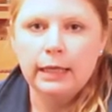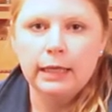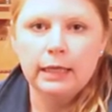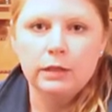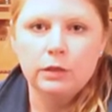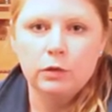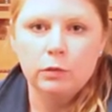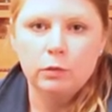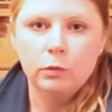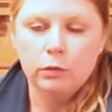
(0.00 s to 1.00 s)
I can get
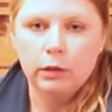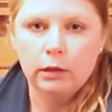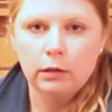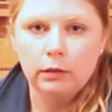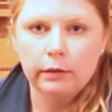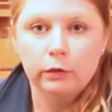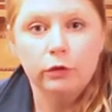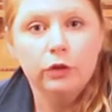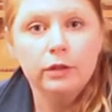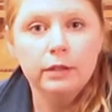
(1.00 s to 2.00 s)
into the
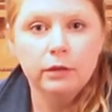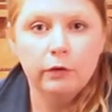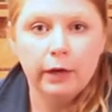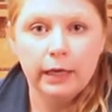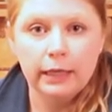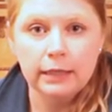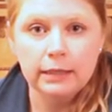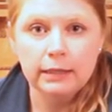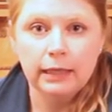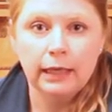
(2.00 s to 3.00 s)
little nooks and crannies